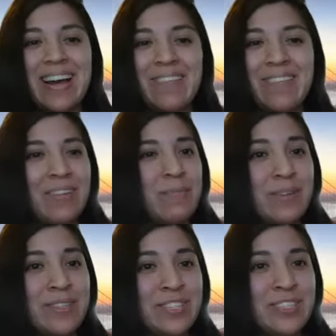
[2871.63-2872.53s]
I
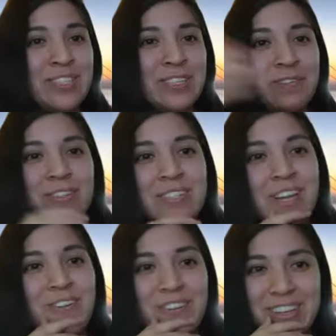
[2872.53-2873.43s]
was a student for
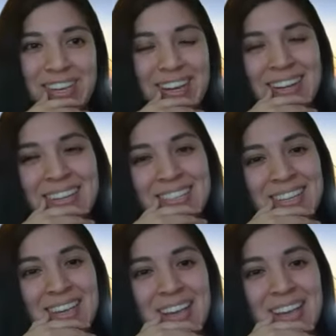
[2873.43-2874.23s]
several years.